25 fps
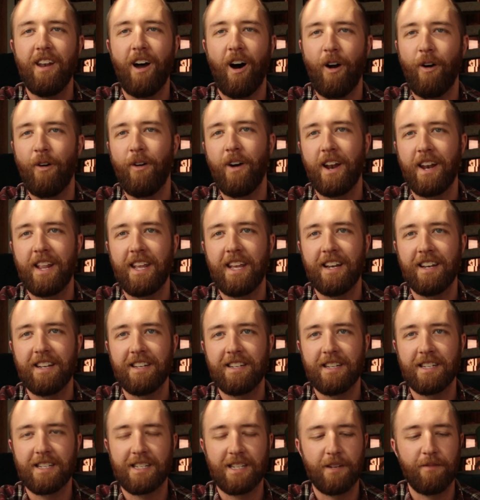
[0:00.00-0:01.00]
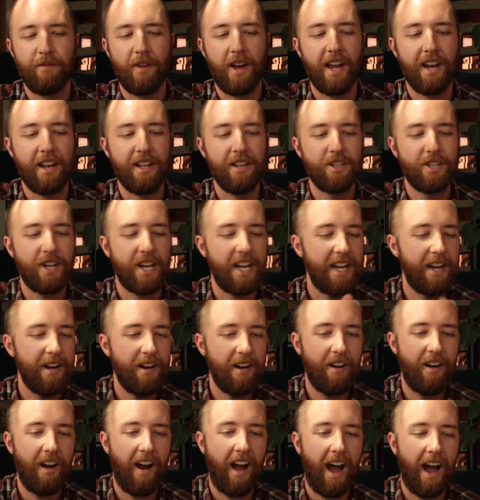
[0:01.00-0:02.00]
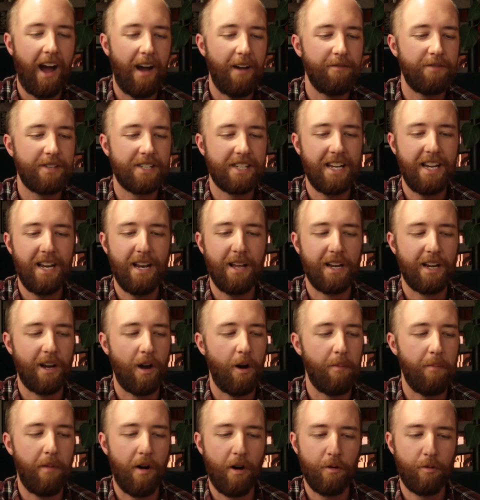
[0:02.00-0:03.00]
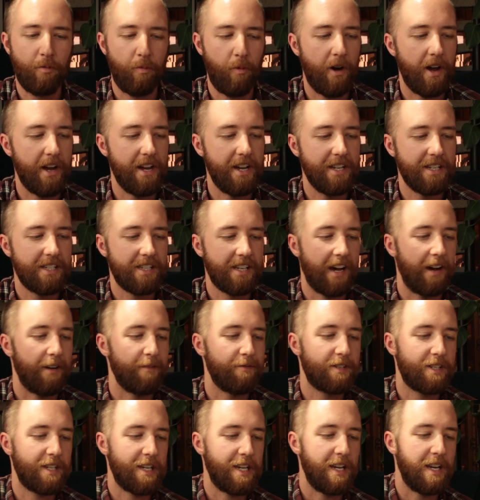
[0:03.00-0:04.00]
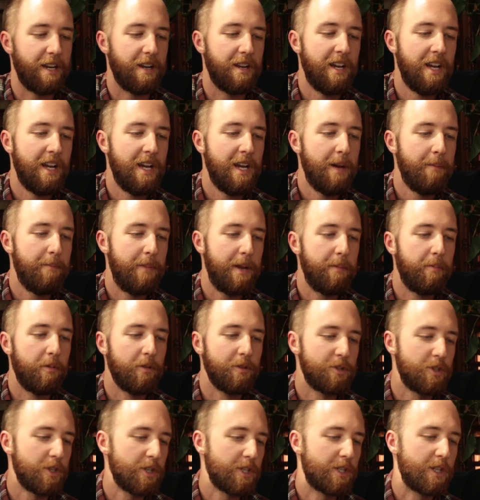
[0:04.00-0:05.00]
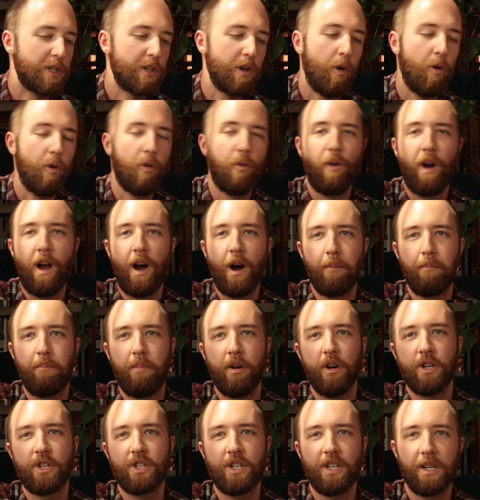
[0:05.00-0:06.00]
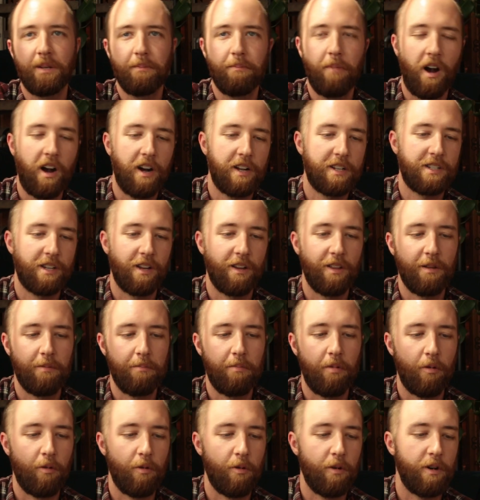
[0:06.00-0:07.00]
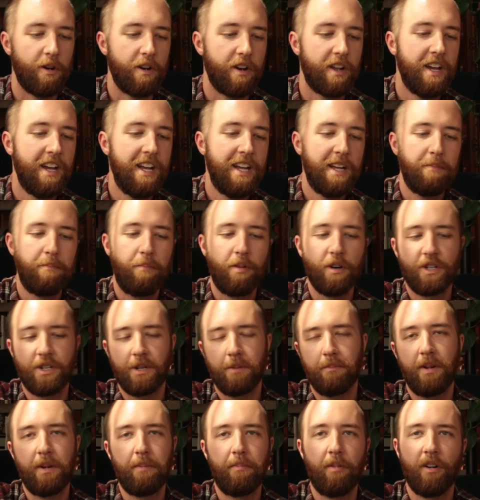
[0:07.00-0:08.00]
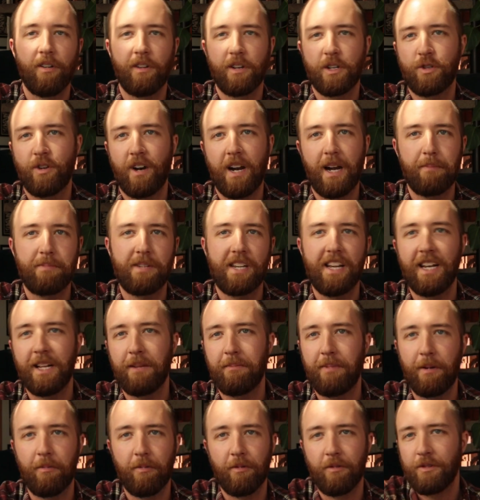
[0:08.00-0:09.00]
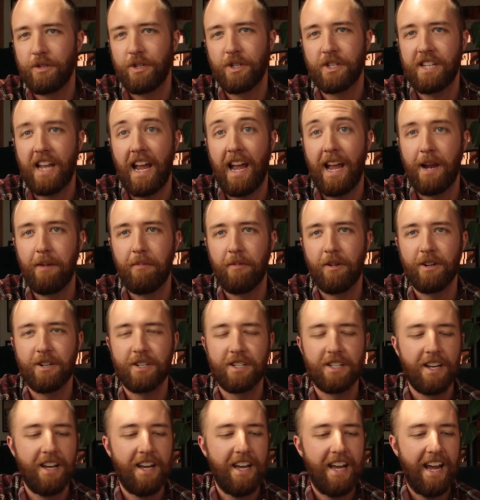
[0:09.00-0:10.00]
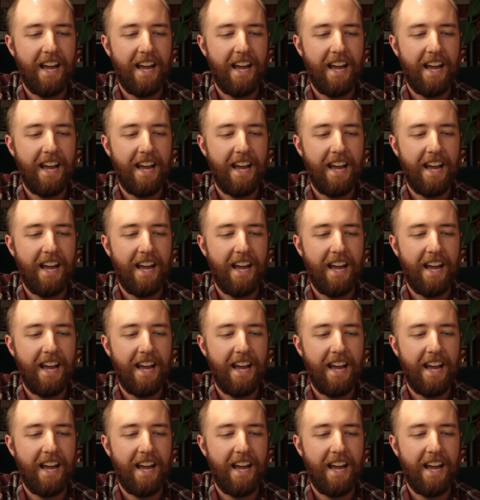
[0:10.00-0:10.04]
already at a disadvantage. Here, I've seen it go both ways. I've seen people just go around pushing bots on the board, pushing people into traps, hitting people with just hammers,